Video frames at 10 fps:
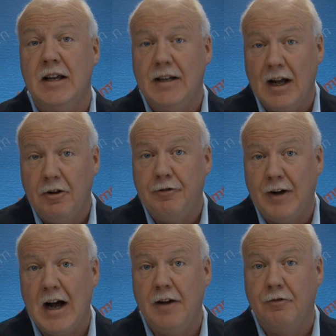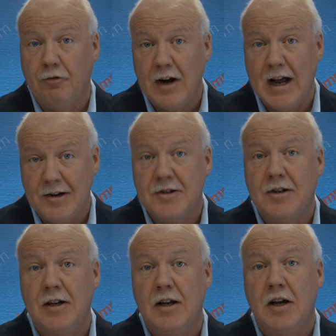yellow 5
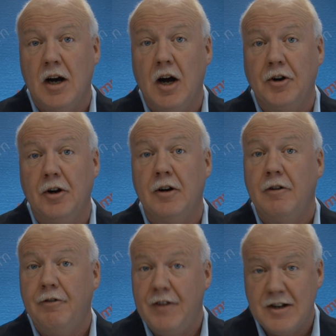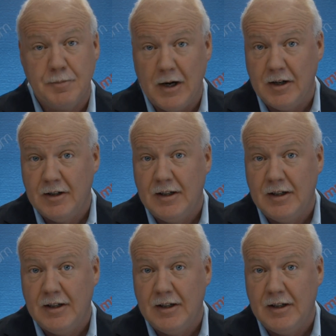risk under FSMA,